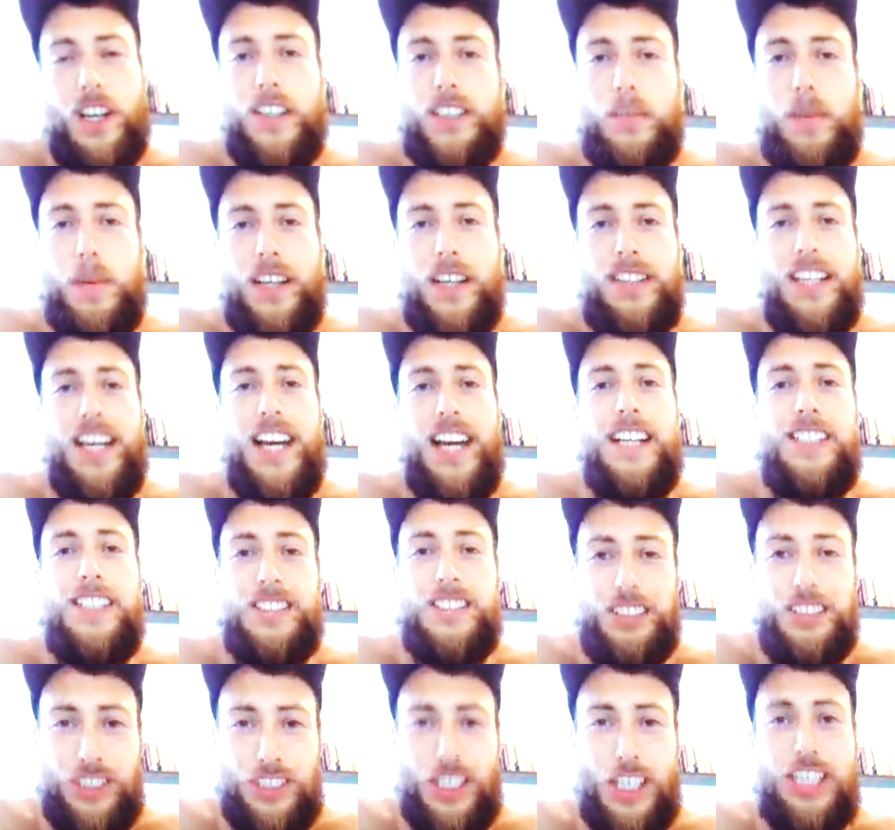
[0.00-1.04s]
We talked about
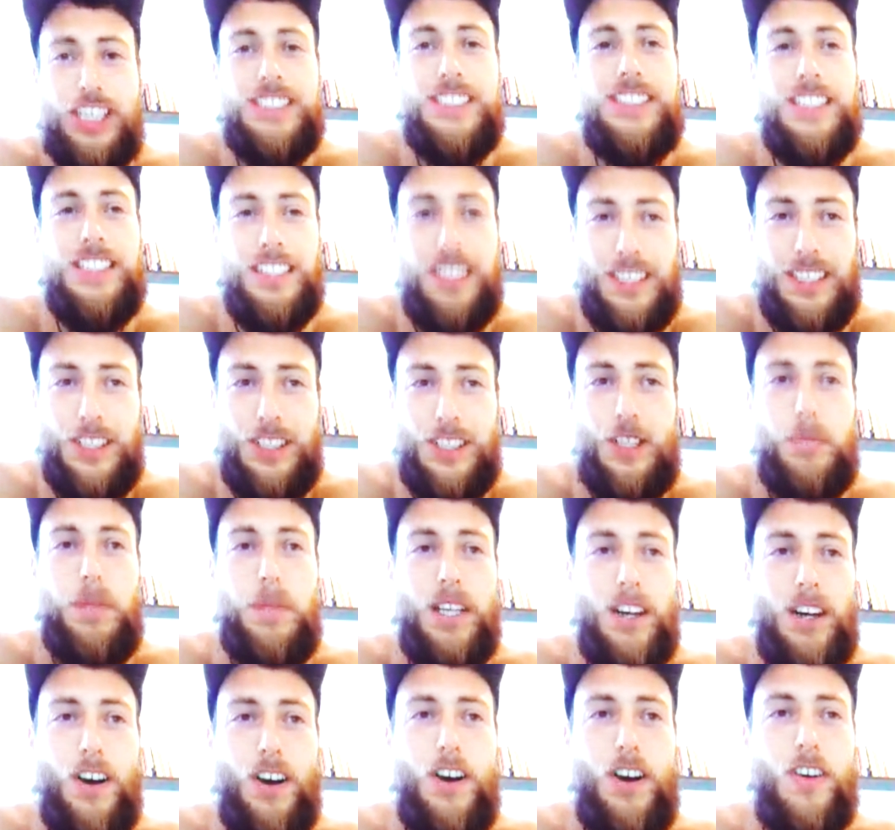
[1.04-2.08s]
that just a little
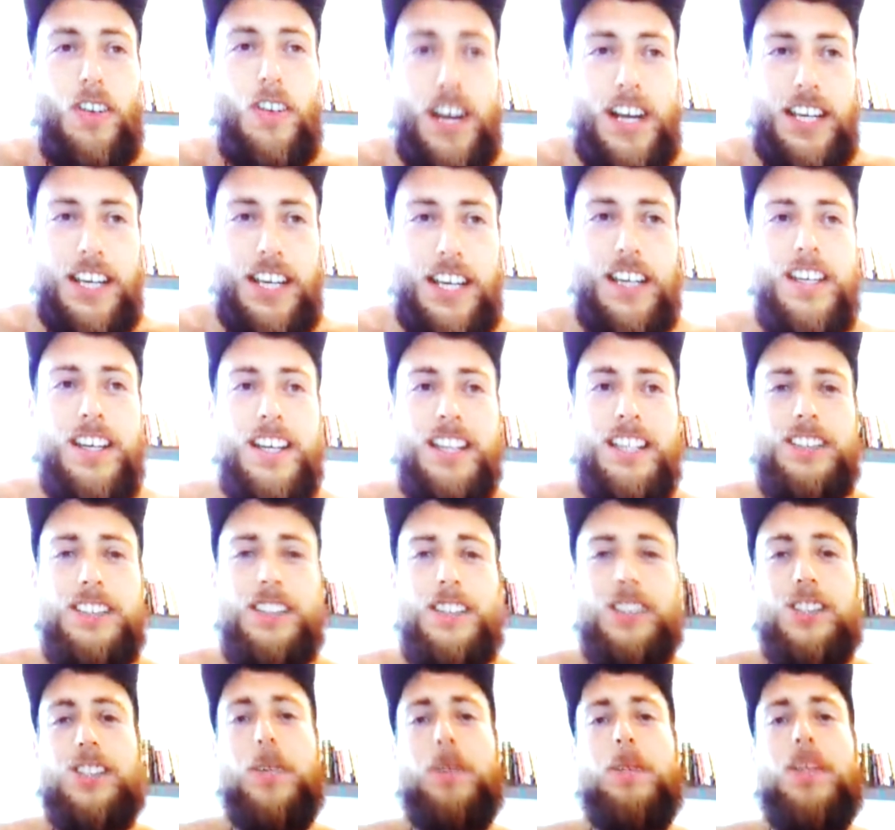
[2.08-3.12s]
bit already.
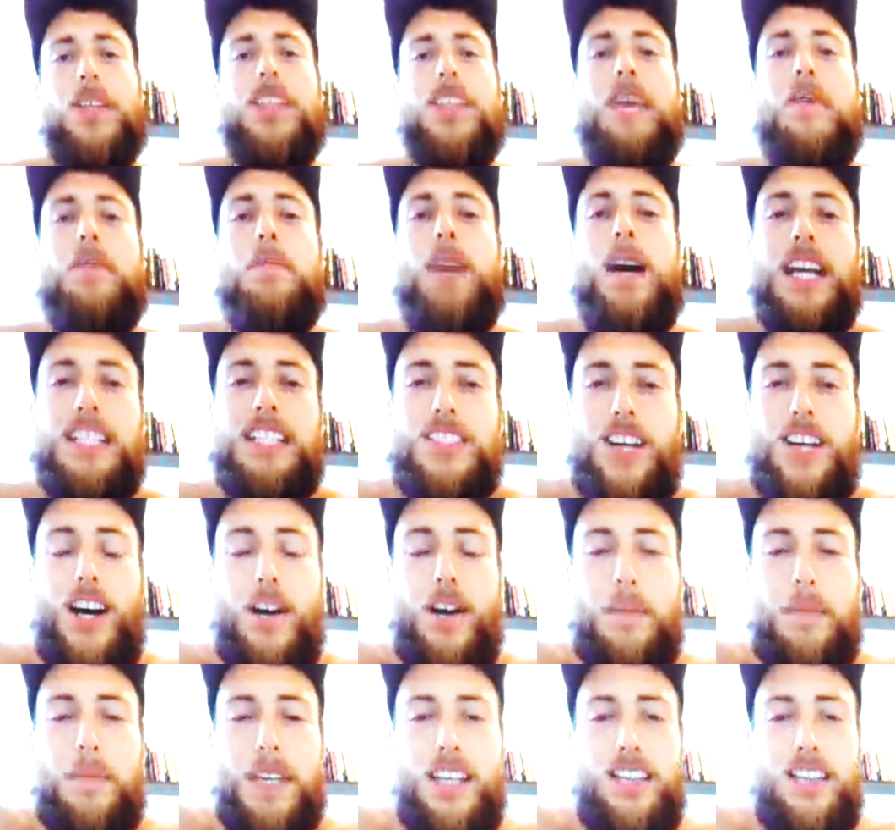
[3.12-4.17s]
So something that Mike
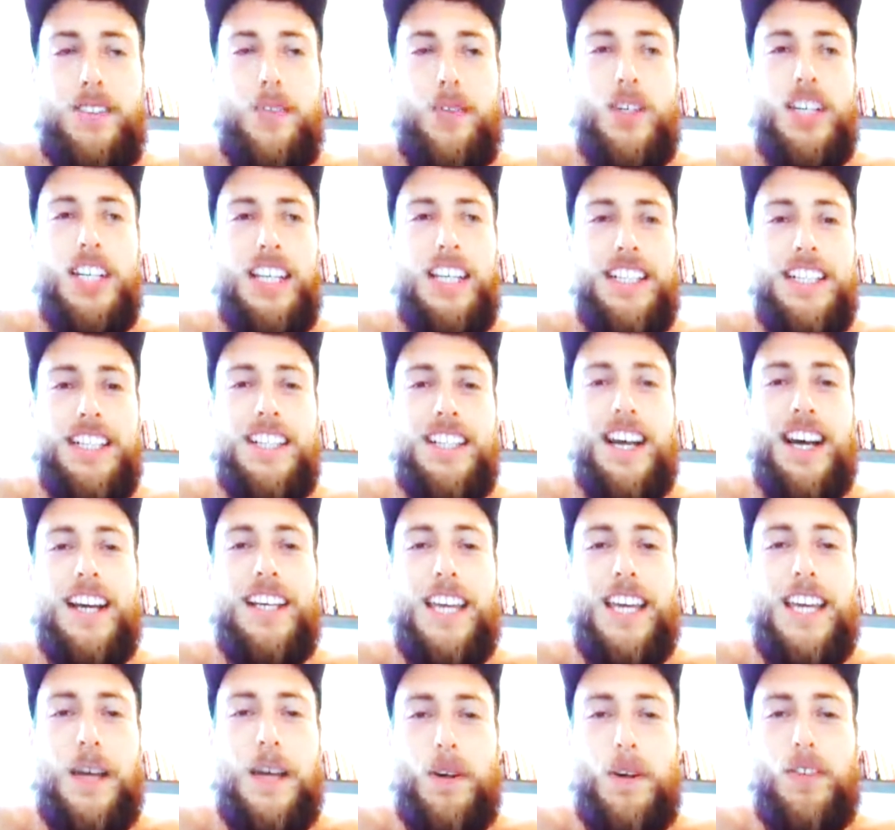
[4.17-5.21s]
taught me when
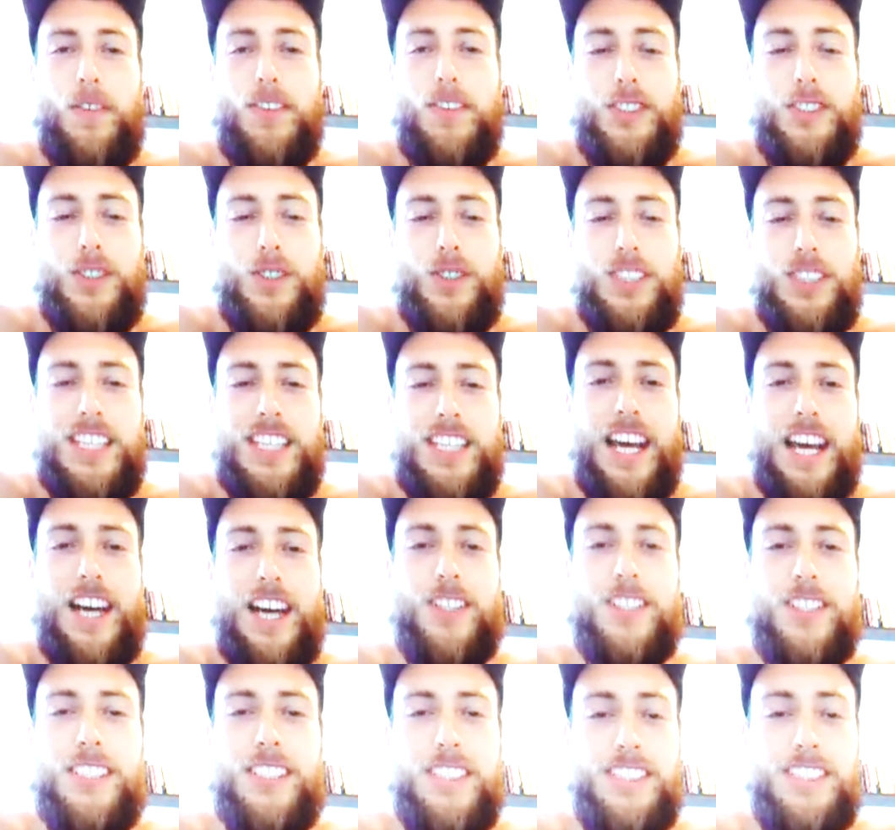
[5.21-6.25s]
I came over to his
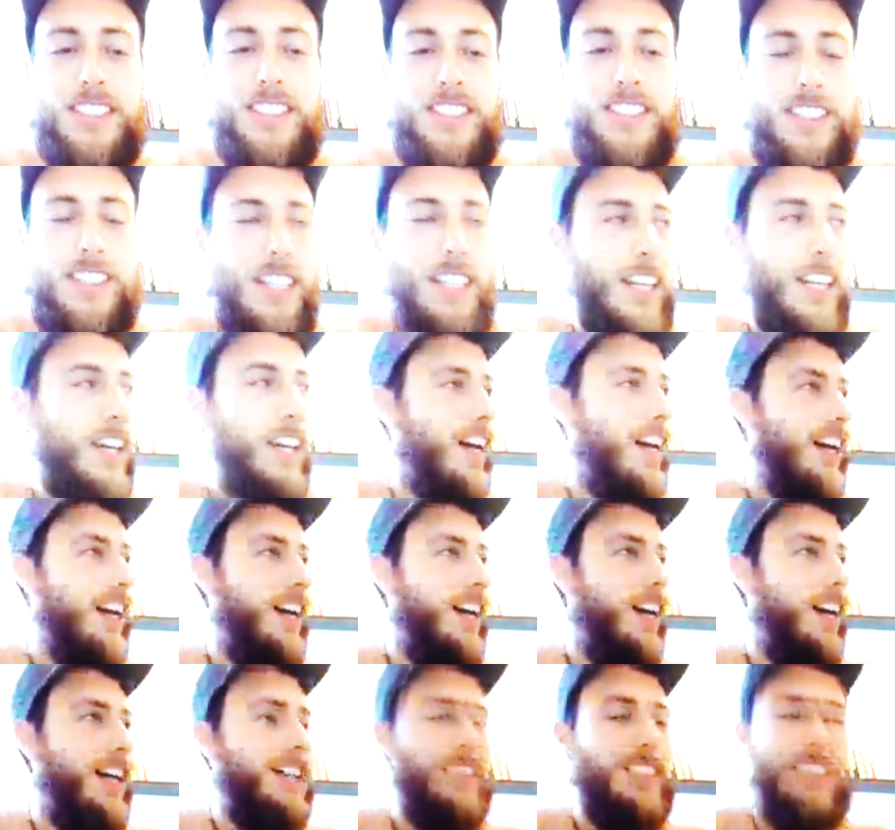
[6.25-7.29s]
house in
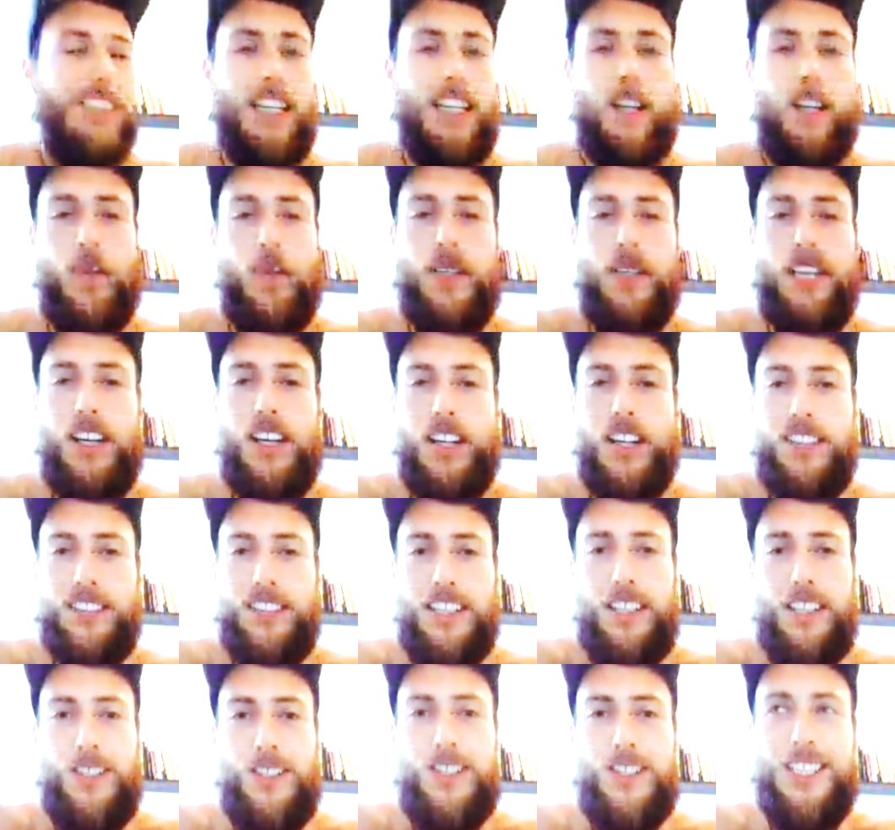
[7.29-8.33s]

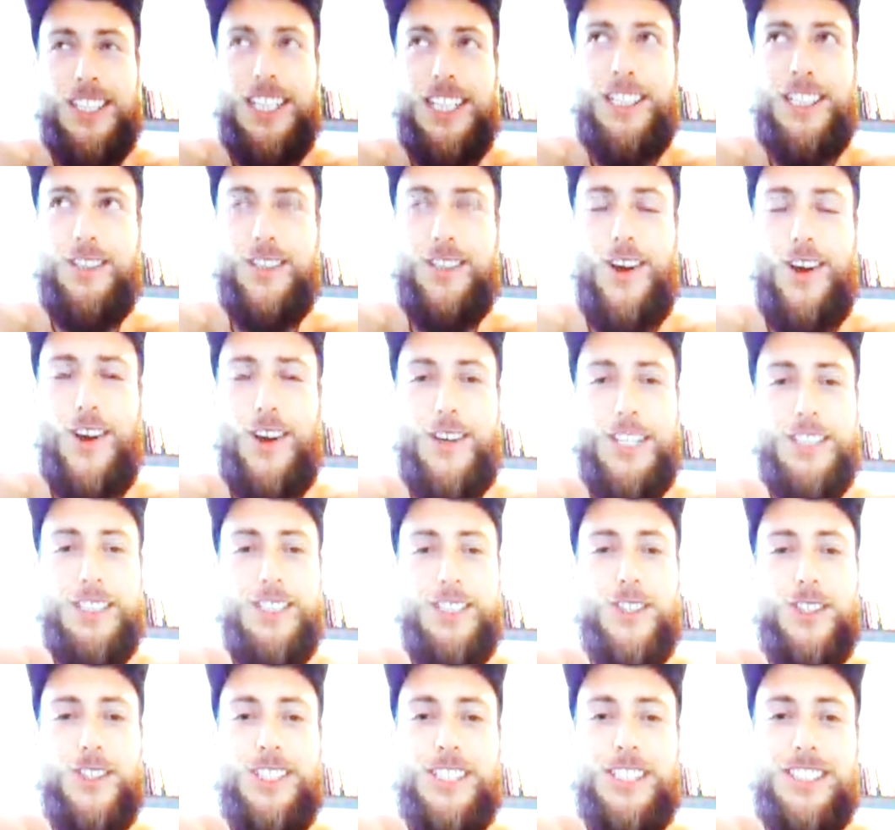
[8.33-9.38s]
Segovia, that was like
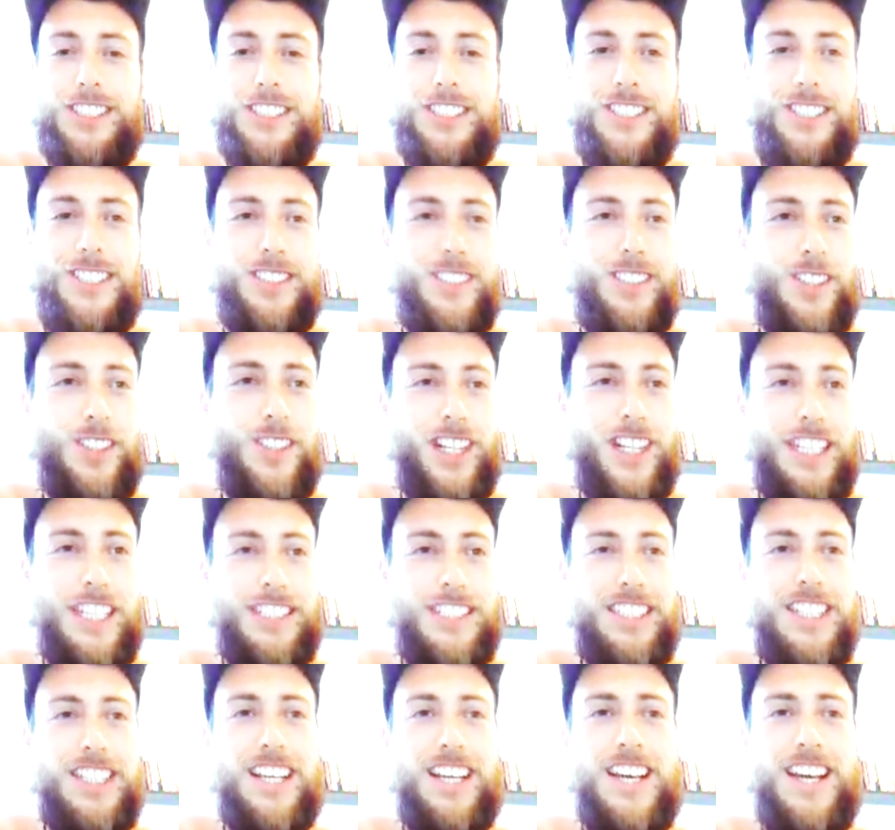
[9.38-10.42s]
already 2 years ago, so
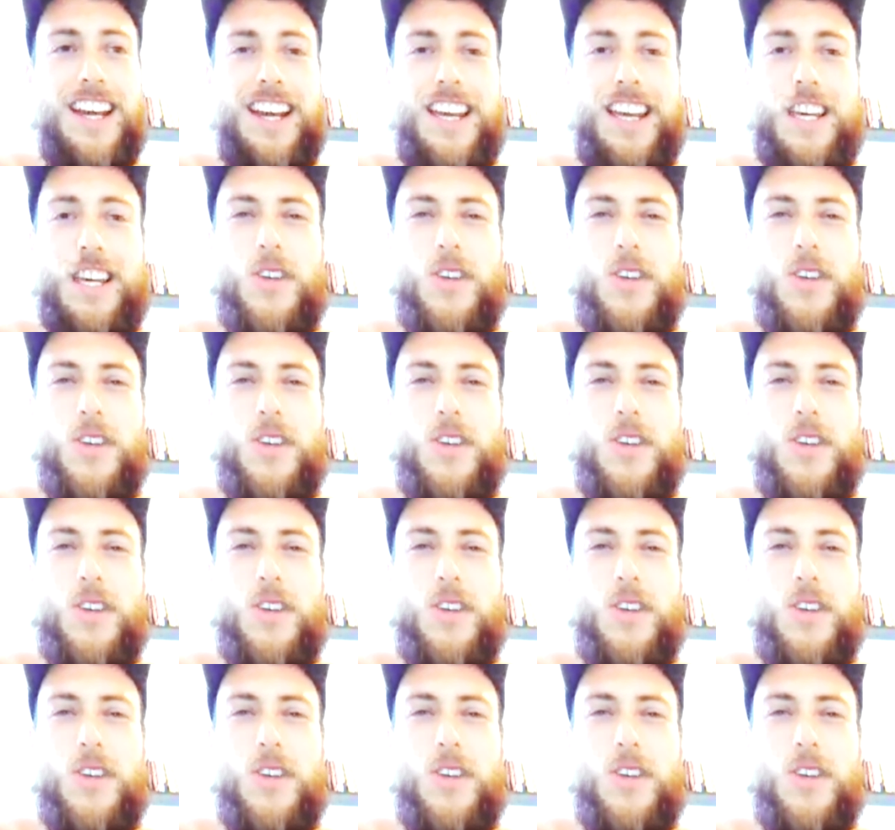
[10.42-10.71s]
crazy.